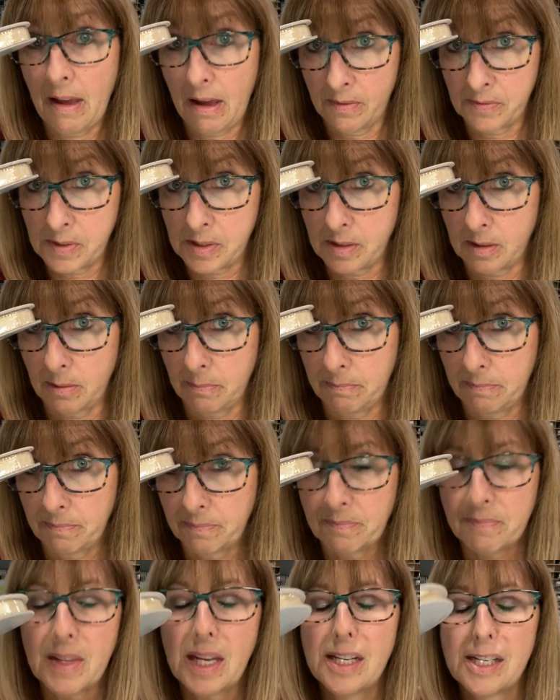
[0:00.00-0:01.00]
to have some.
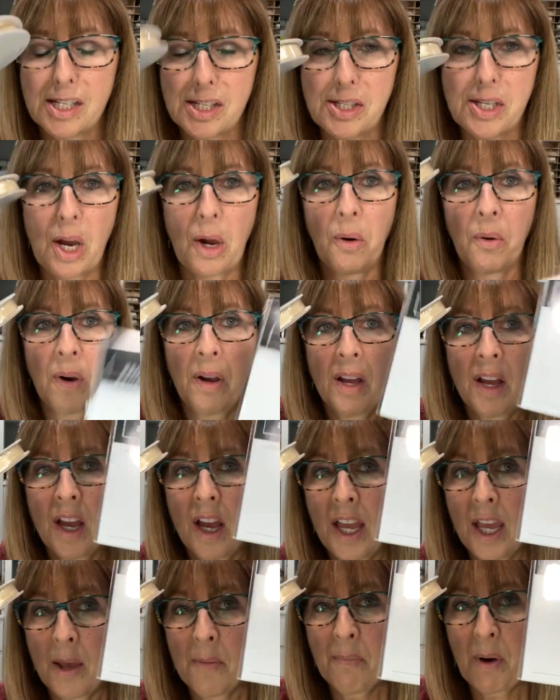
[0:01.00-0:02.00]
So
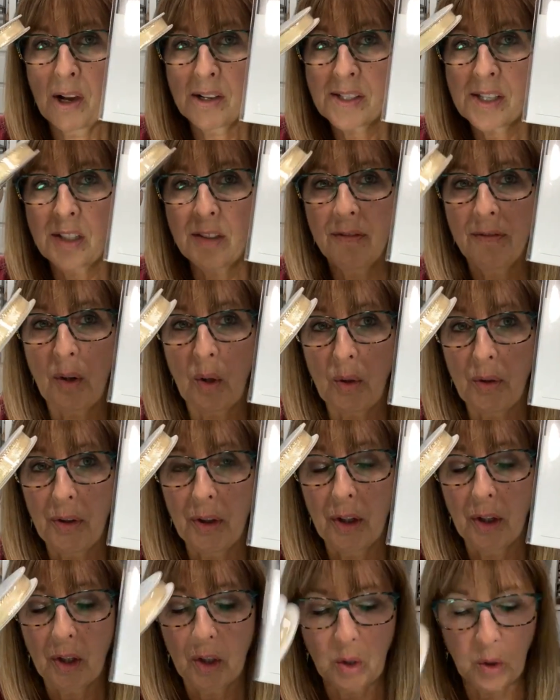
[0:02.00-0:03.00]
embossing
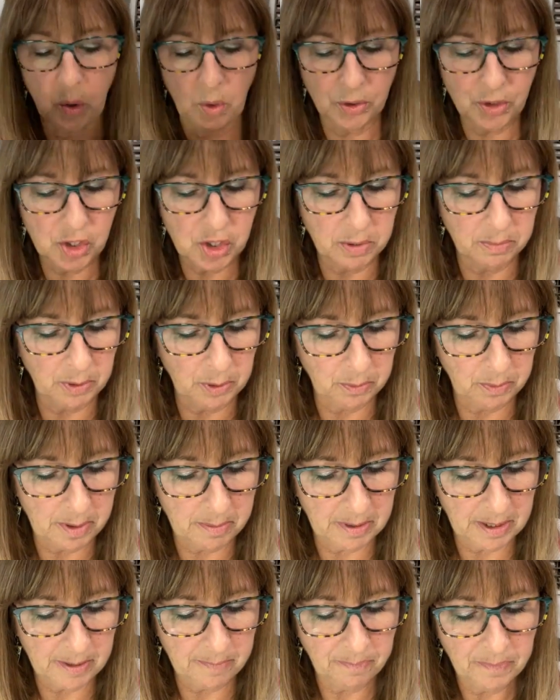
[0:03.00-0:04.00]
folder, gold shimmer
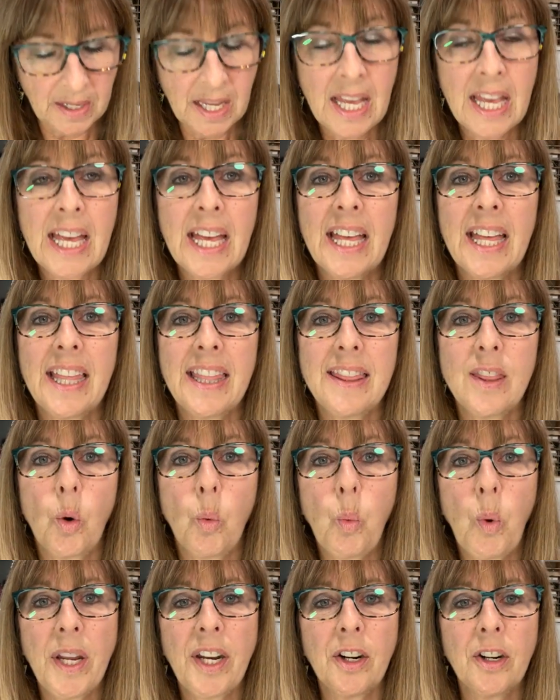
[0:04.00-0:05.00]
ribbon.
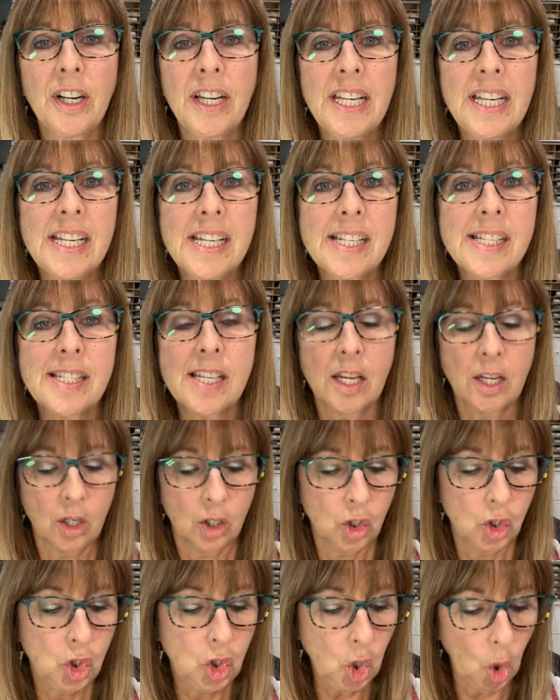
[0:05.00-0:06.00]
The winner is
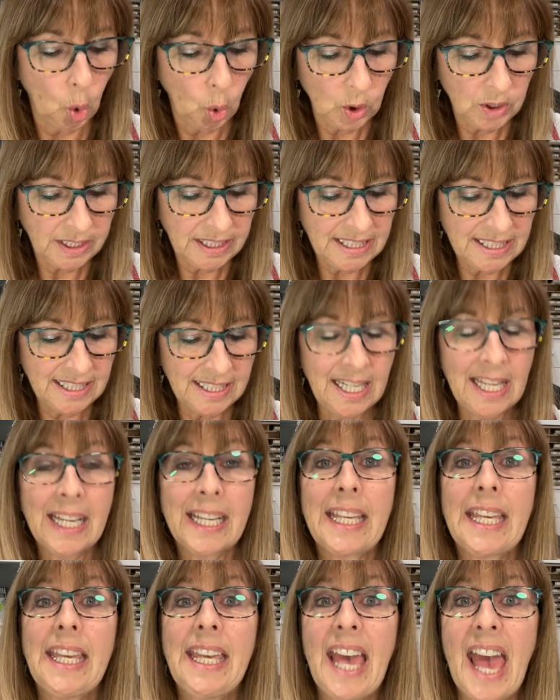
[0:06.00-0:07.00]

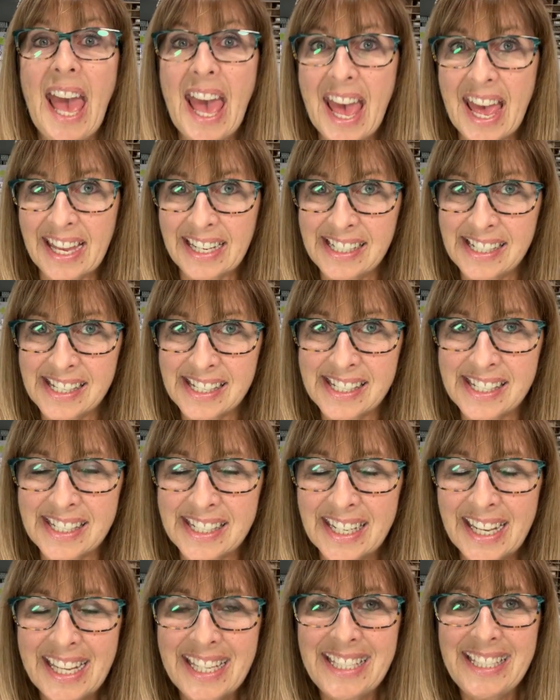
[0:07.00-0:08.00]
Jolene
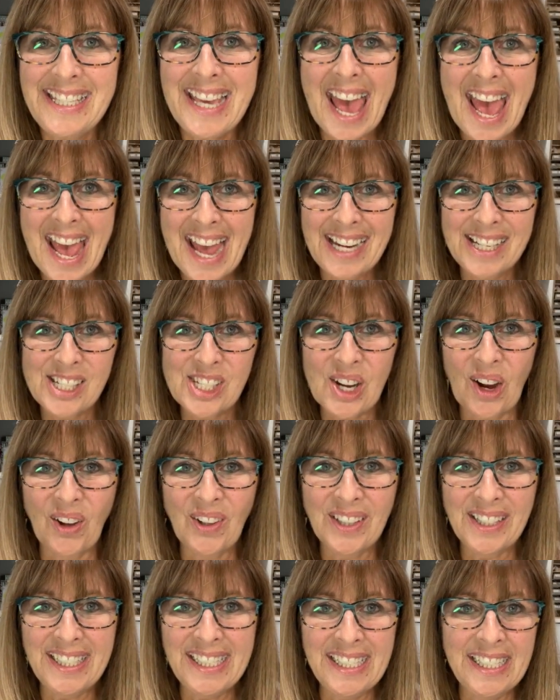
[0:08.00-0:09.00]
Kent. Yay,
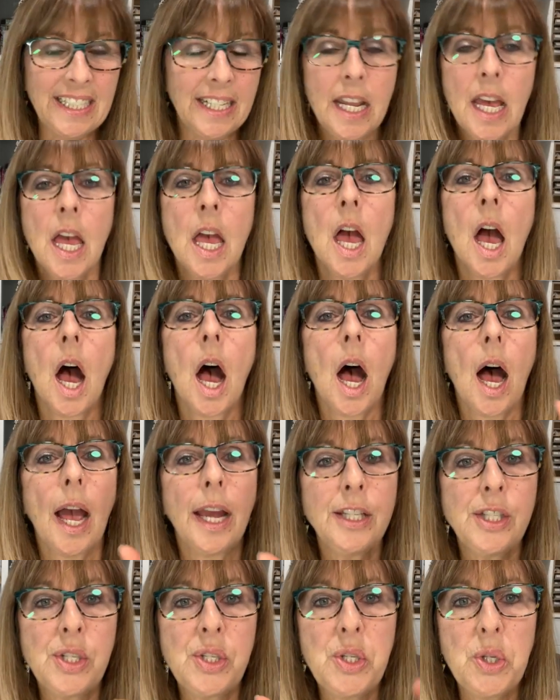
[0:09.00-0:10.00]
Jolene!
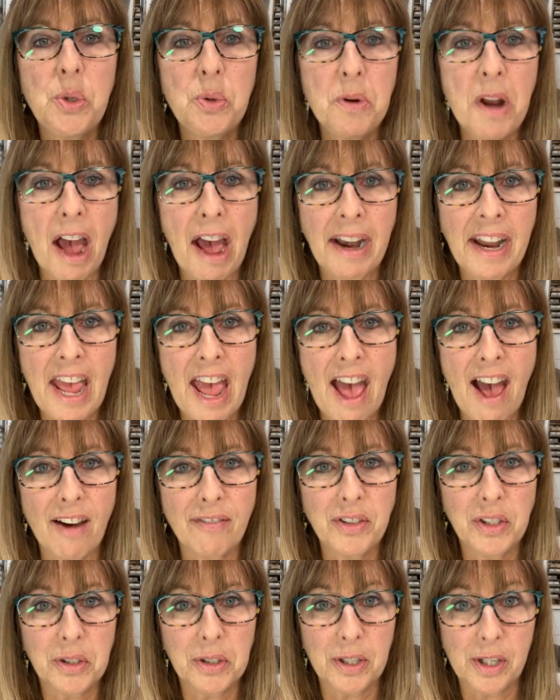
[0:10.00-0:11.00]
I do not
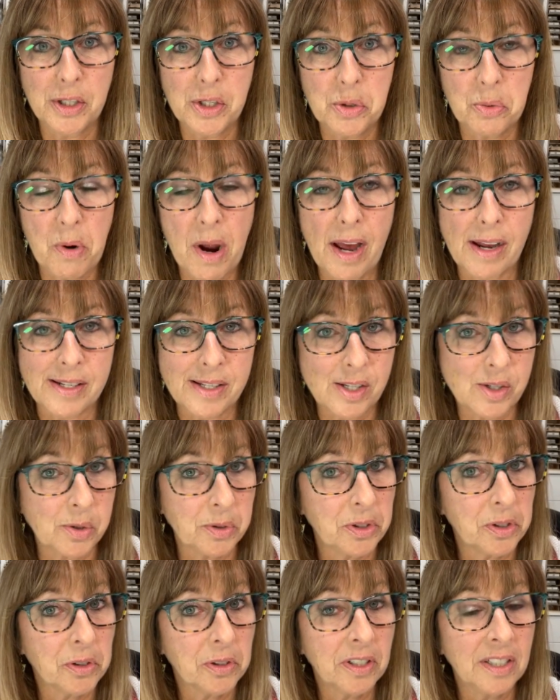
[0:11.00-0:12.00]
have your address,
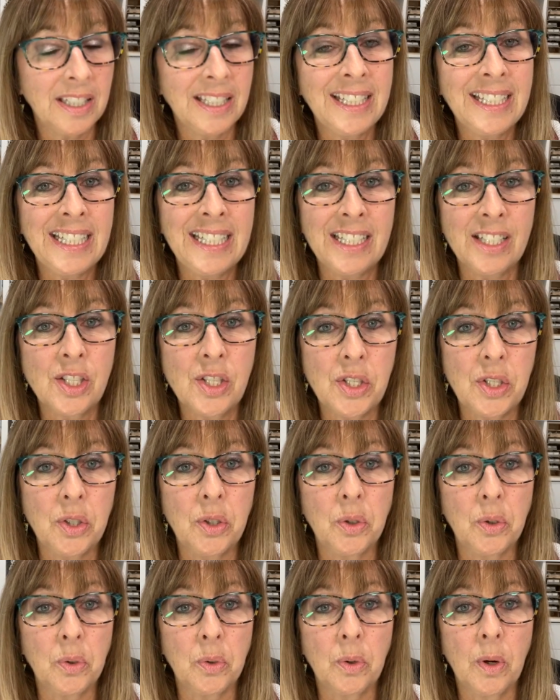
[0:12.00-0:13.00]
so you're going to need
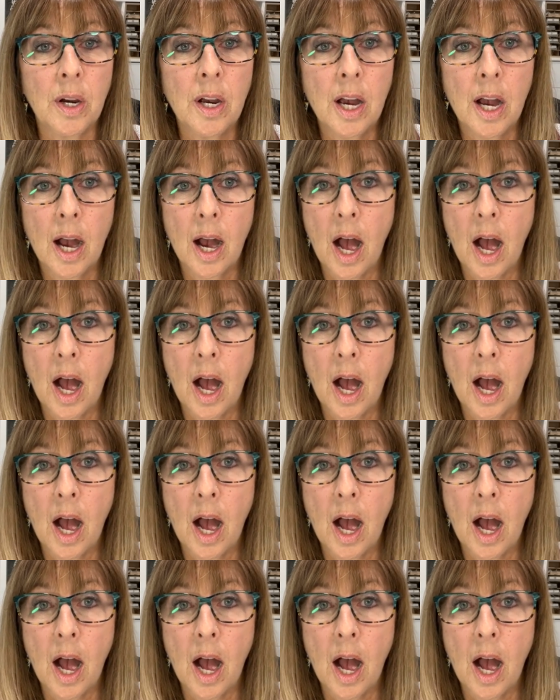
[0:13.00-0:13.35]
to